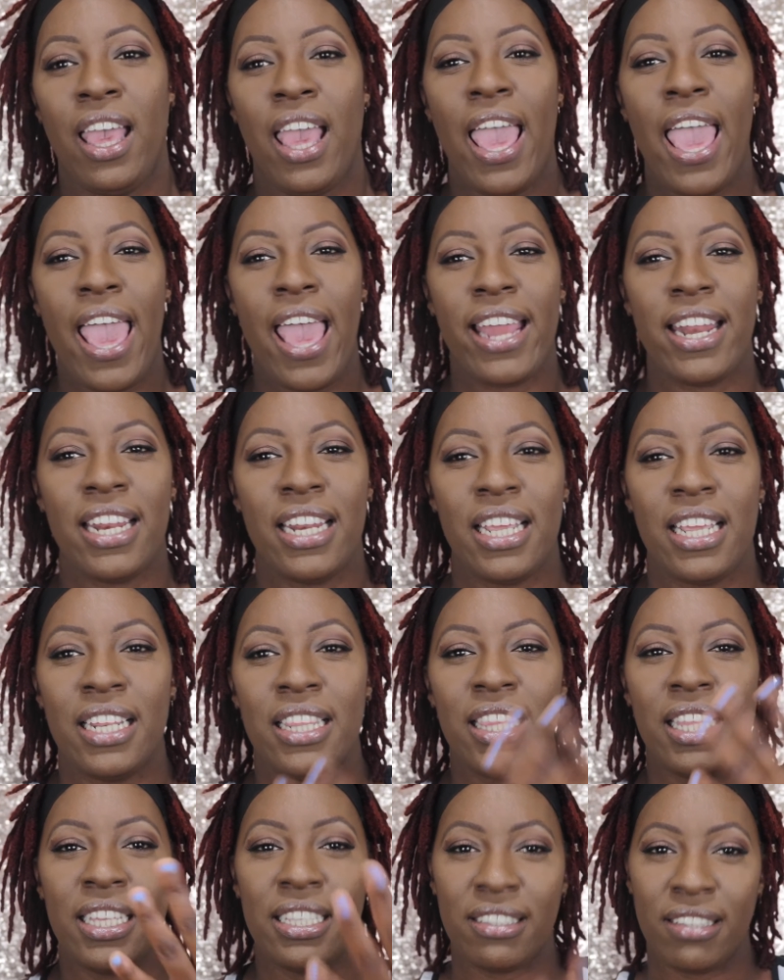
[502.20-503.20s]
added
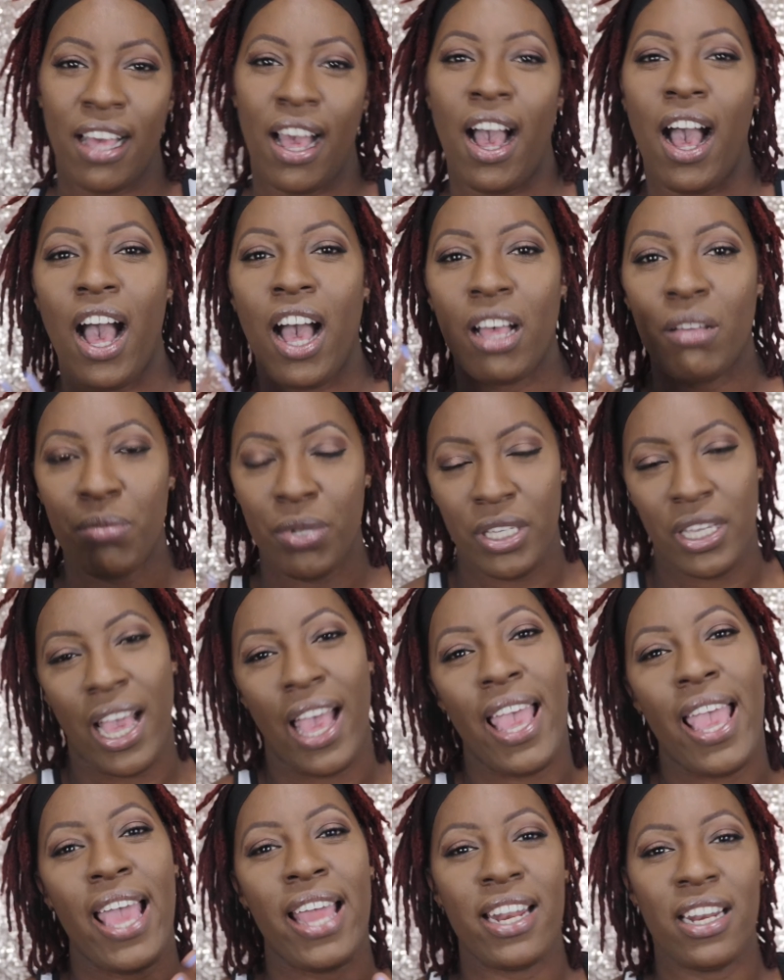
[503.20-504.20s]
in this hobby.
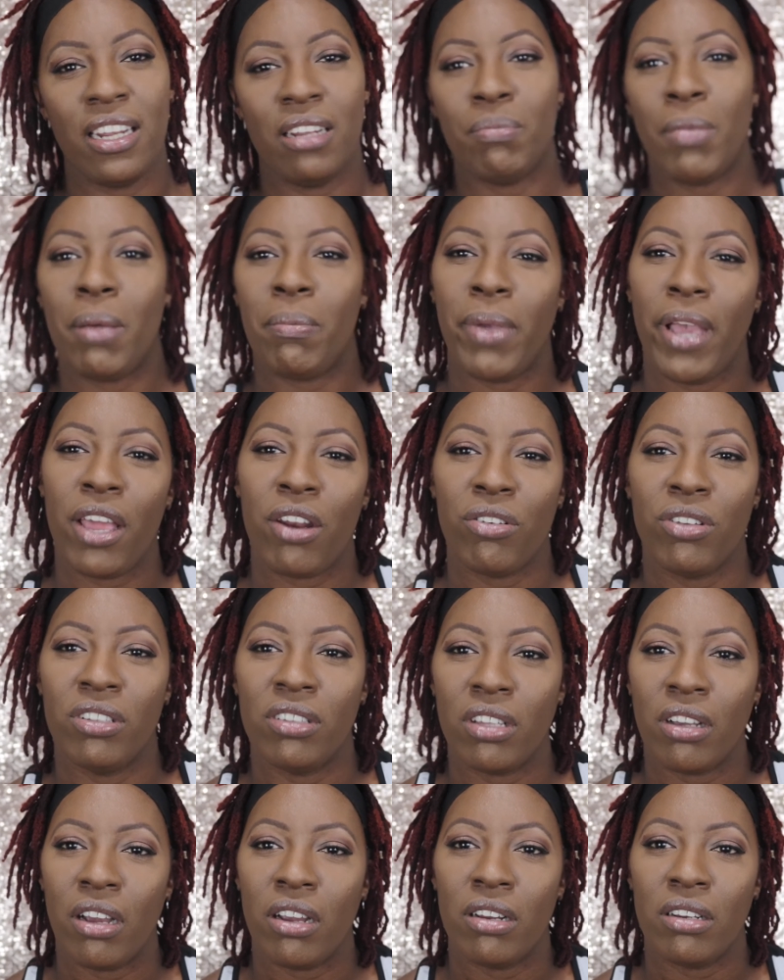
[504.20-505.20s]
I added in my battery
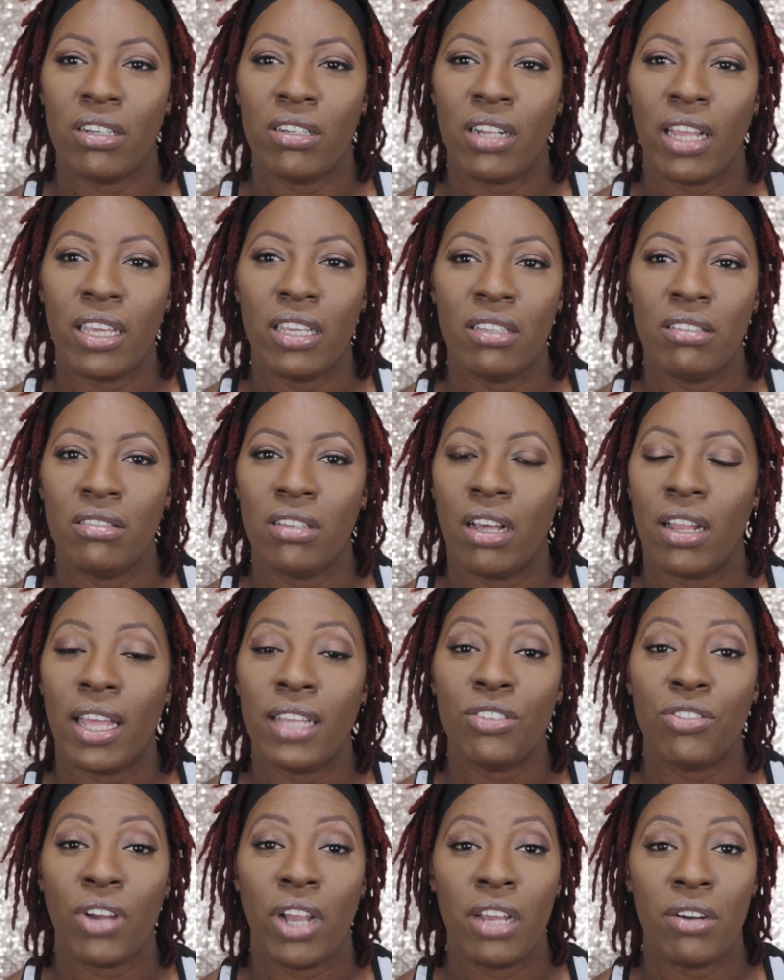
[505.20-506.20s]
start. Like, y'all,
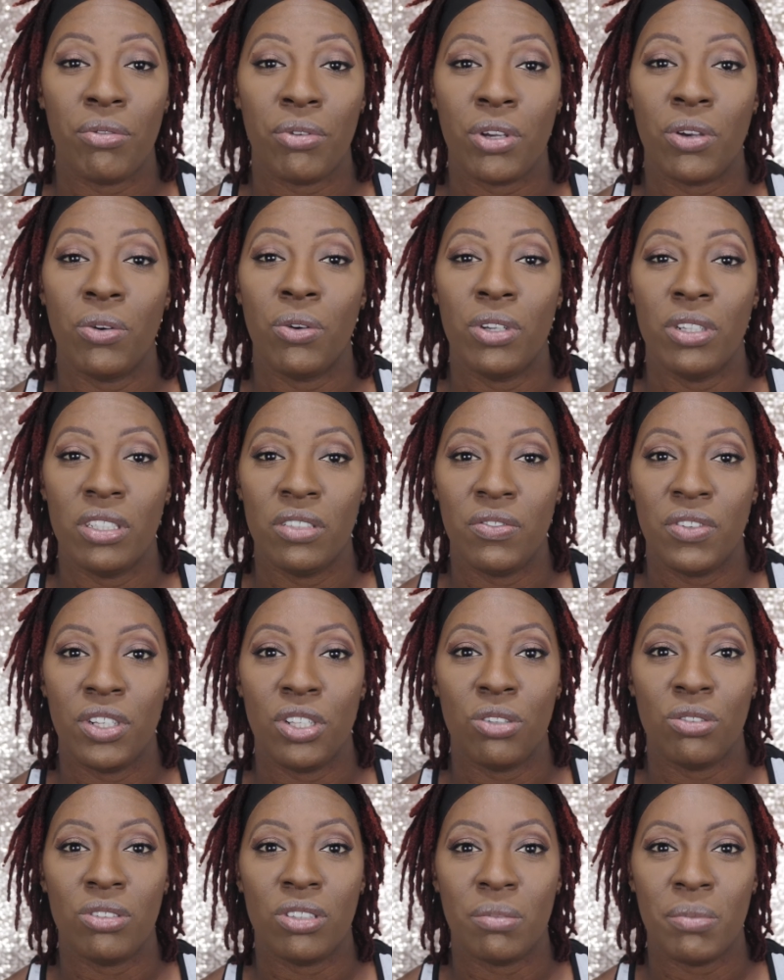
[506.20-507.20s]
I tried to record this
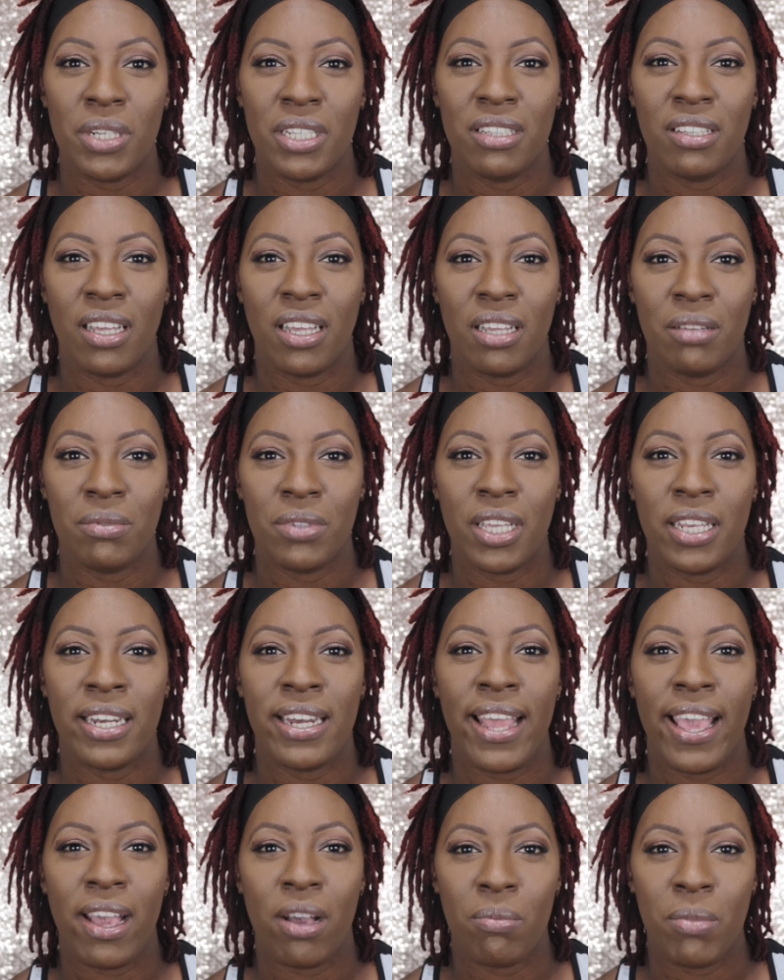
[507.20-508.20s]
video so many times and
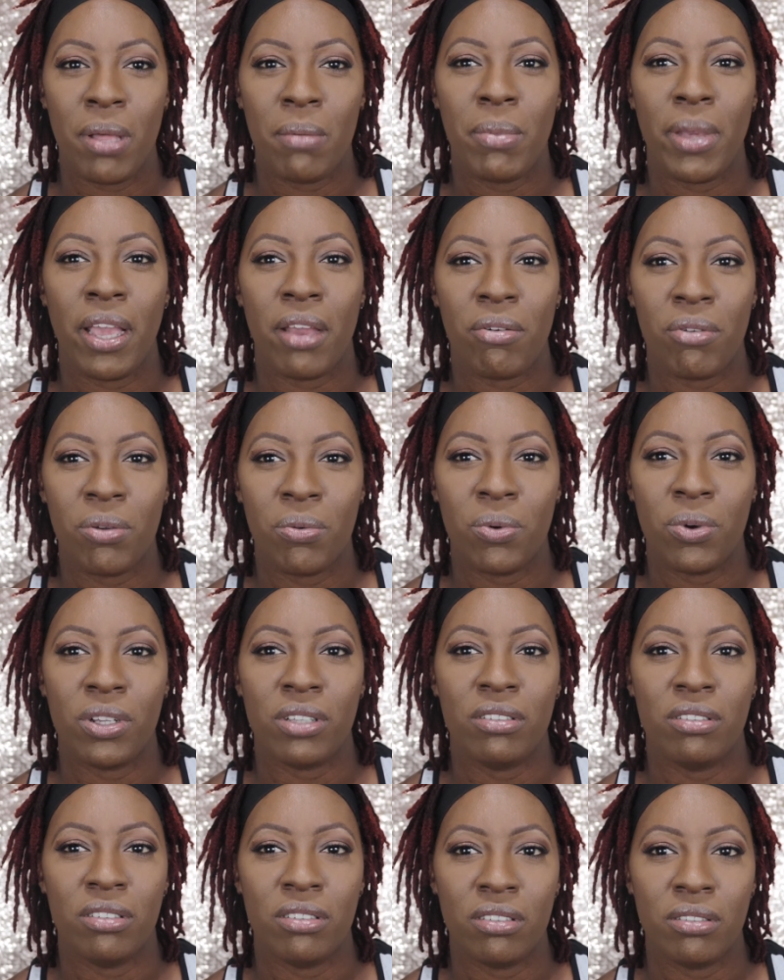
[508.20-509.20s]
now my battery
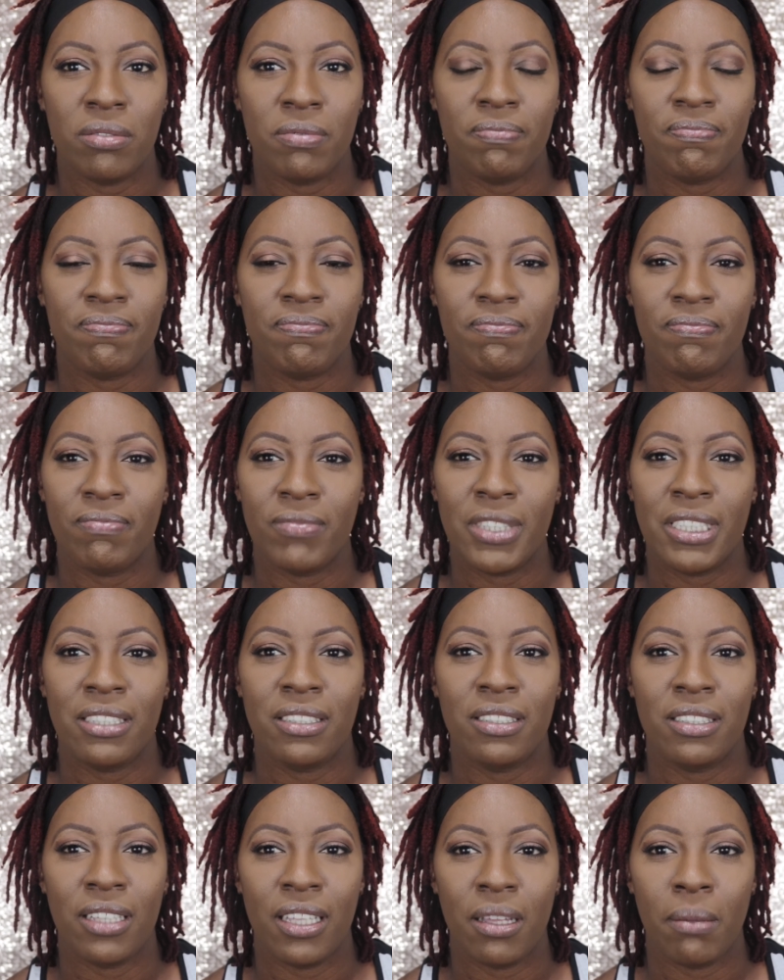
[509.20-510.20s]
wants to
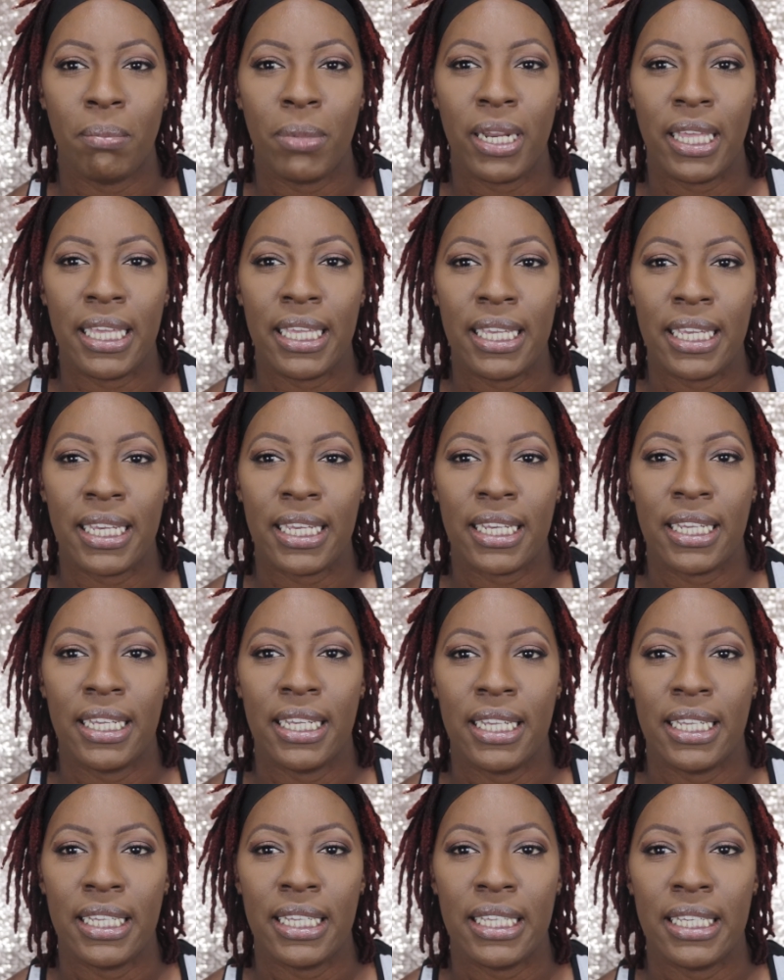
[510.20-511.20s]
blink.
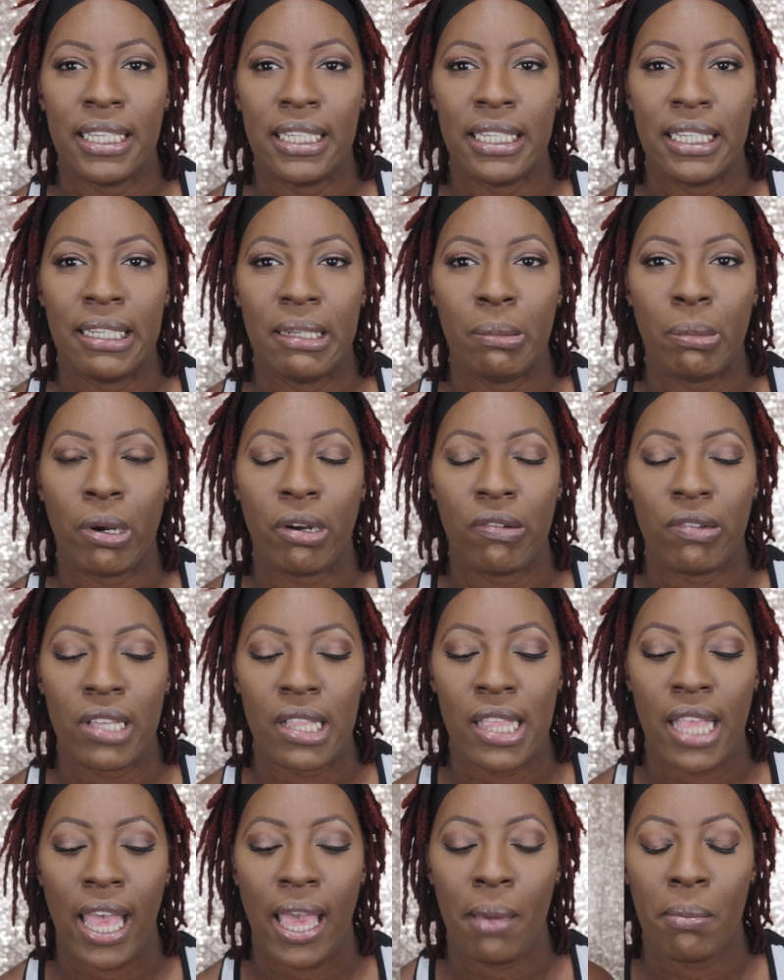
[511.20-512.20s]

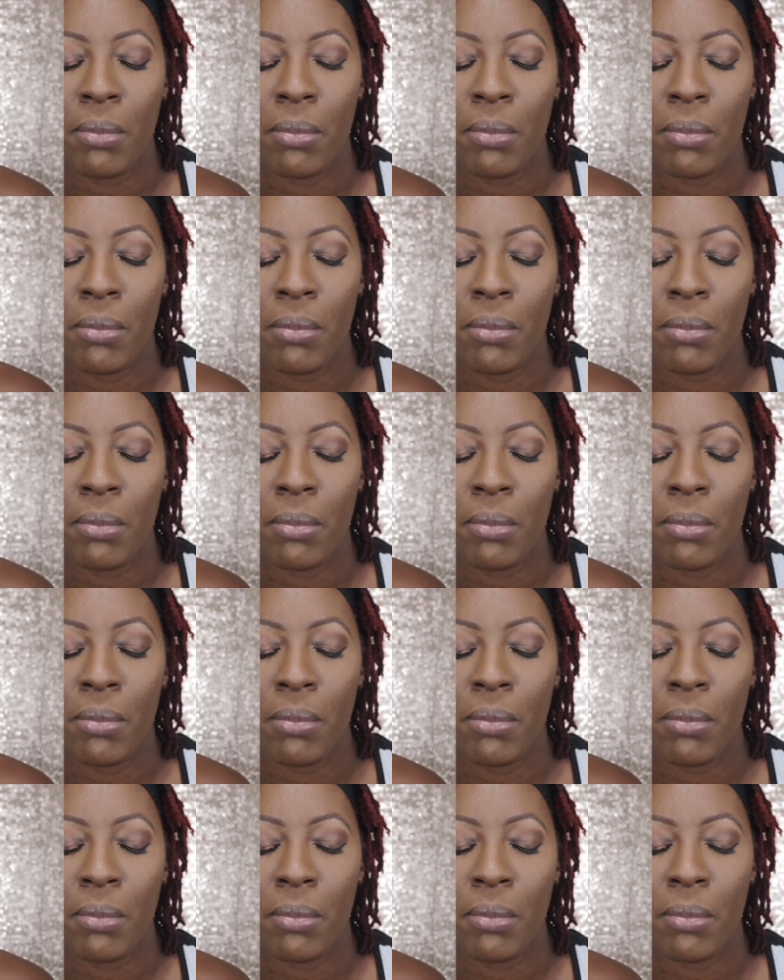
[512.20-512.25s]
Perfect time.